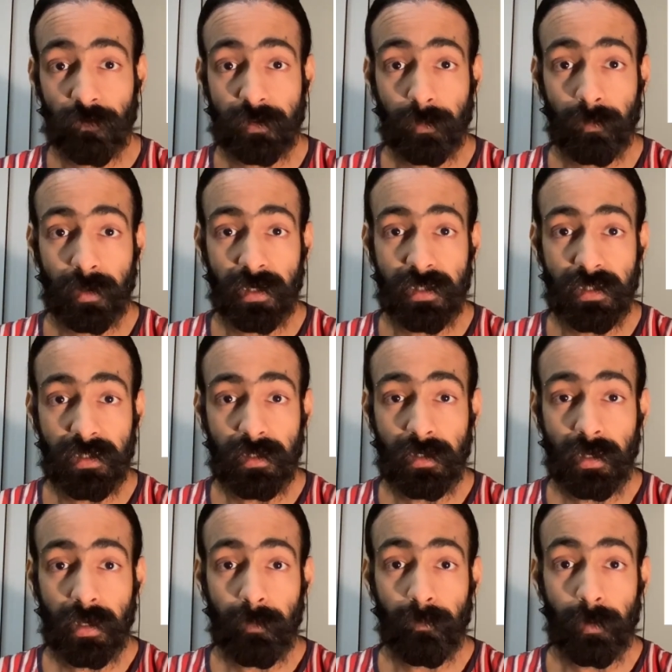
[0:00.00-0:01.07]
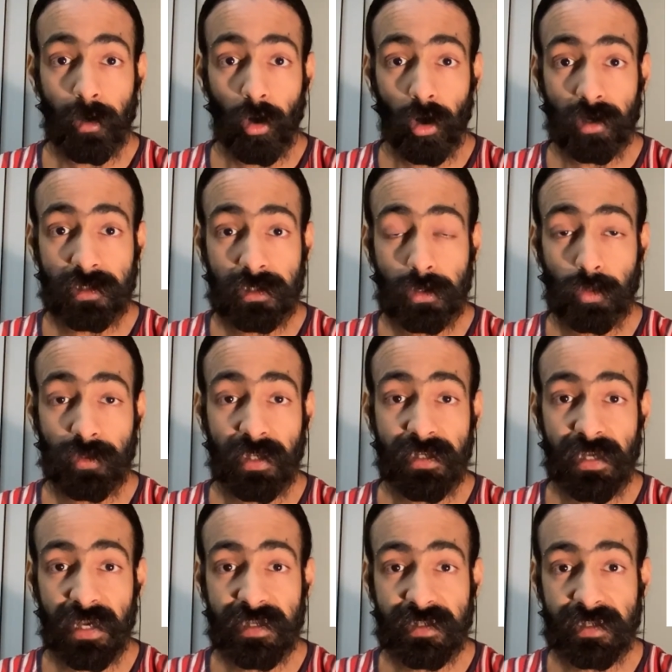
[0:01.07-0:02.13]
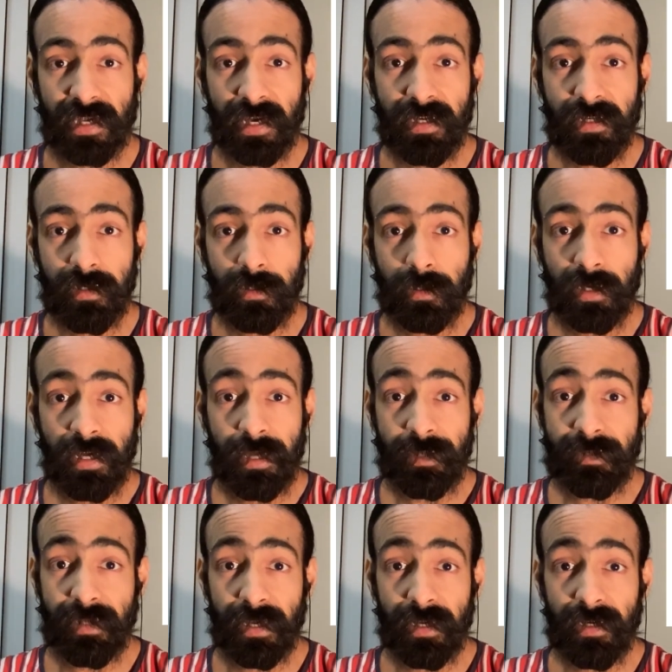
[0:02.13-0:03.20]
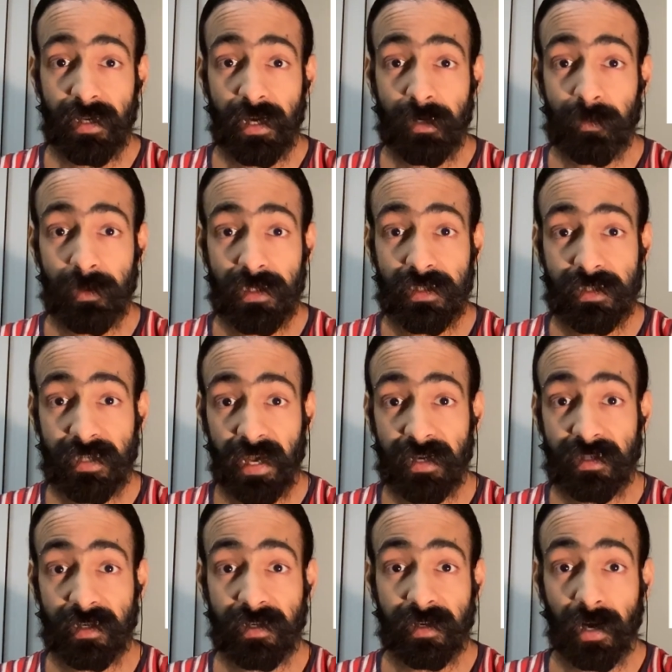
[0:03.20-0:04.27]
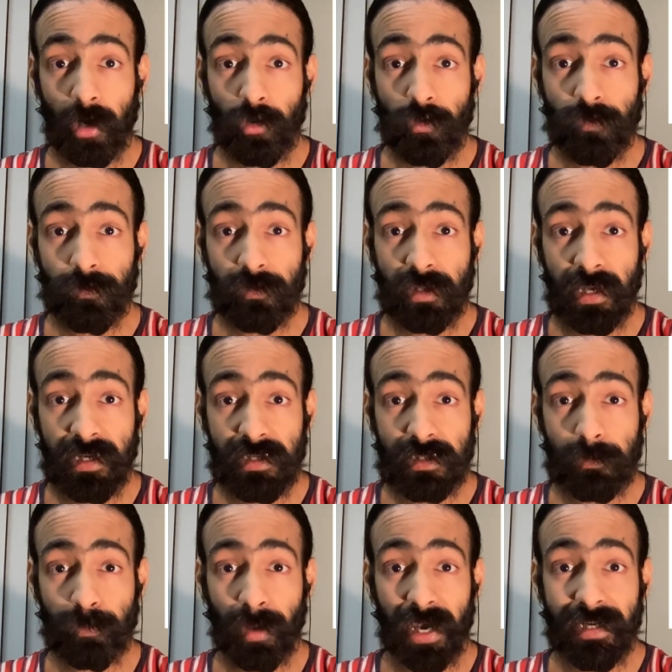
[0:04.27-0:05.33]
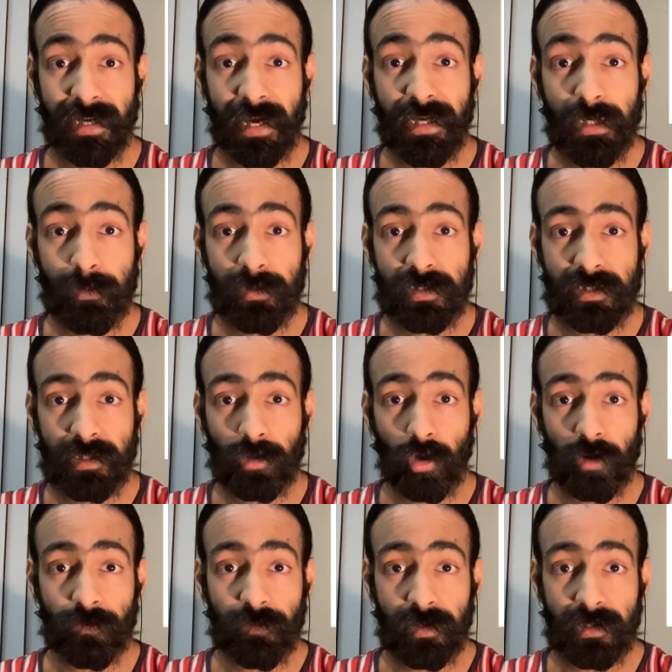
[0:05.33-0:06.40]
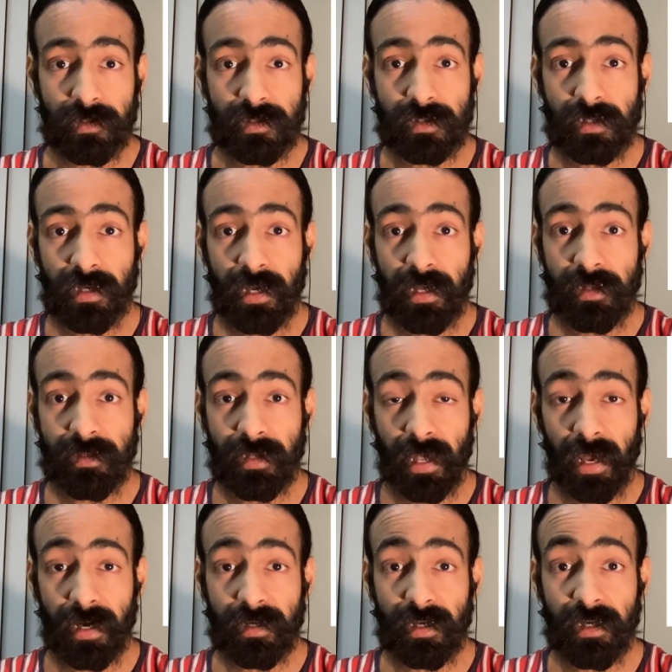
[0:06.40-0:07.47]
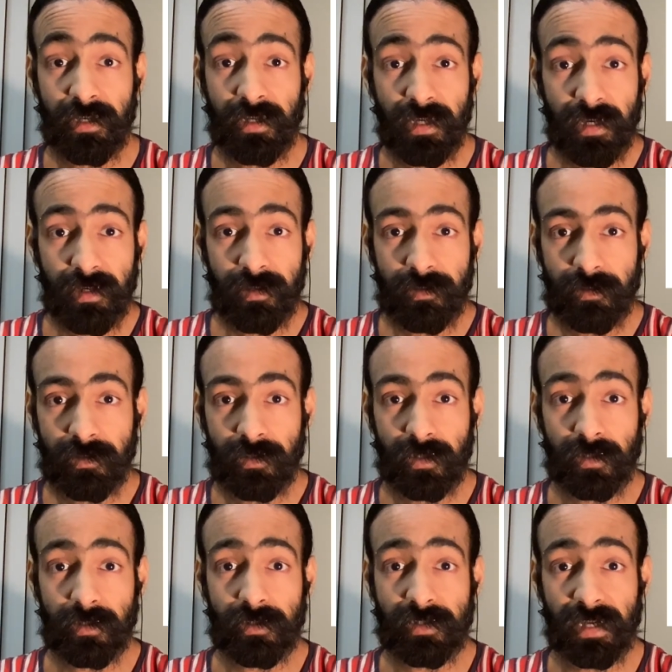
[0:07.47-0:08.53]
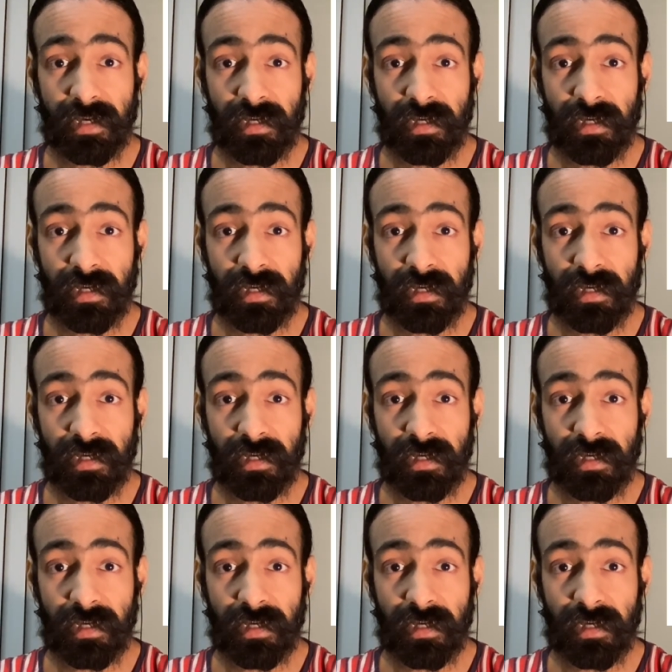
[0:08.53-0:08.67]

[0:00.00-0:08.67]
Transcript: the money belongs to the yes side, then it means that the crowd thinks by 90% confidence that indeed the second